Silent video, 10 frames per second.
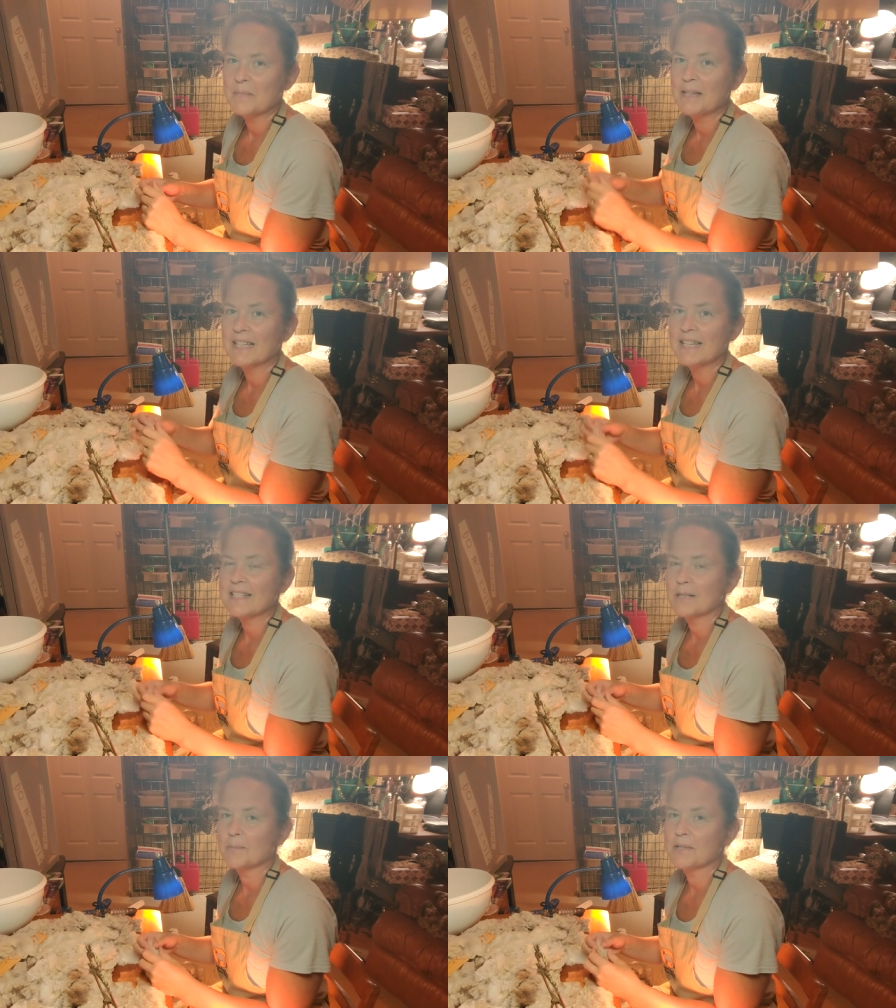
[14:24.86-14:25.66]
In my
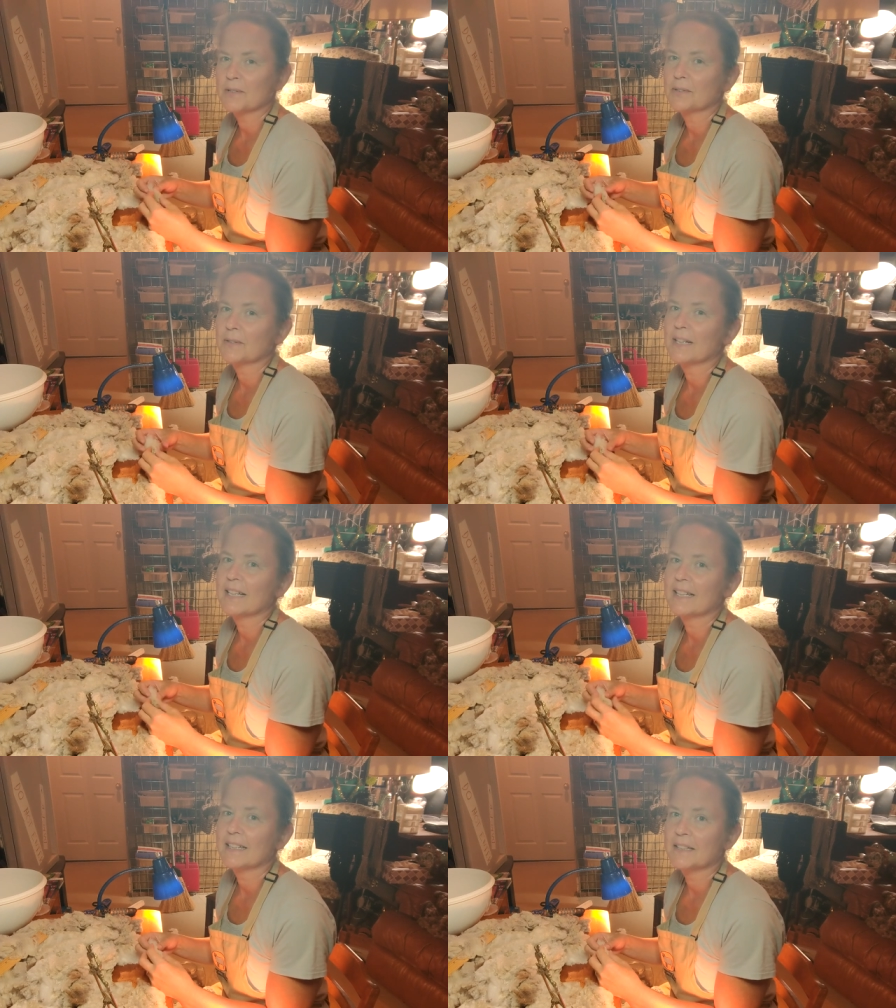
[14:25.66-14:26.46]
last episode, I
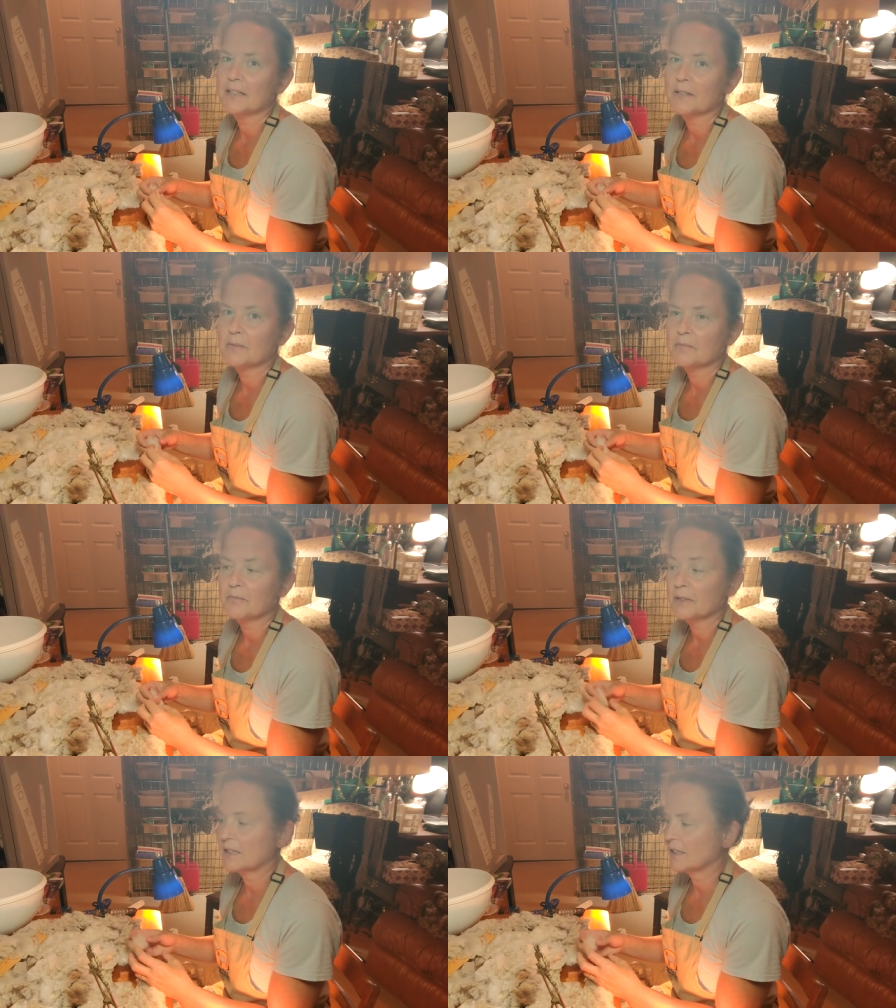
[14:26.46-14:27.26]
had a
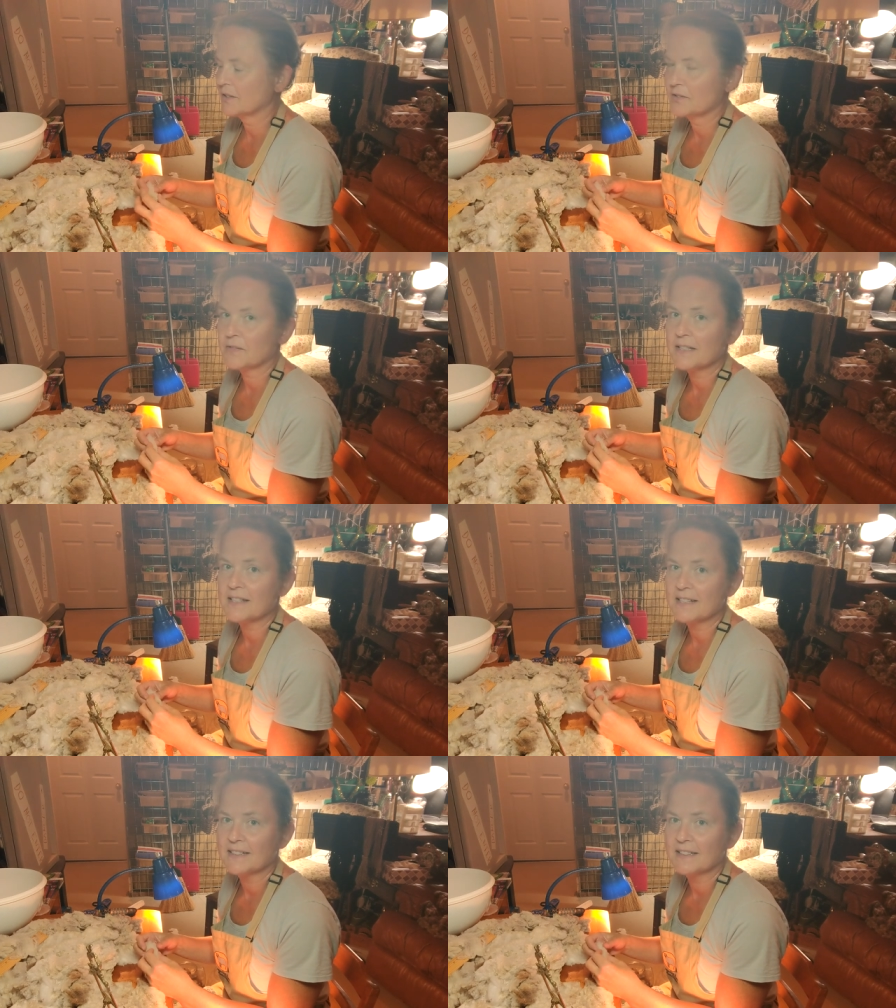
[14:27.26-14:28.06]
really large
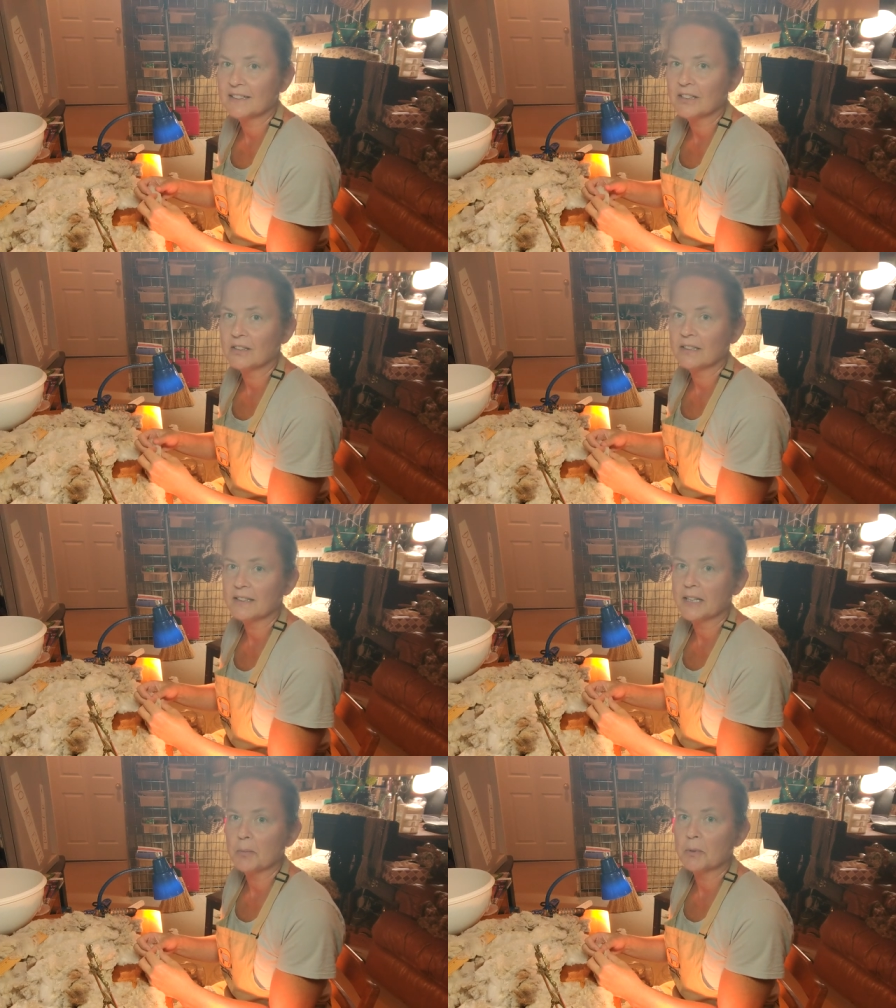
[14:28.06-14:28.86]
fleece on the carding
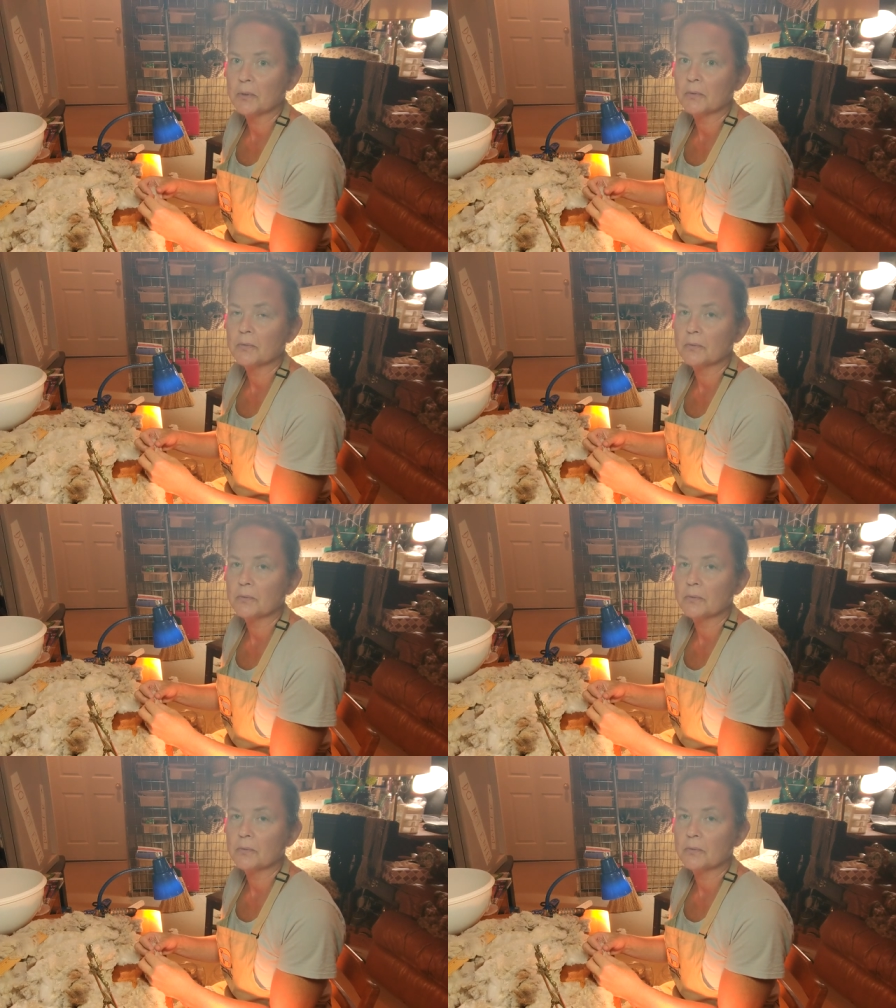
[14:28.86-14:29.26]
table.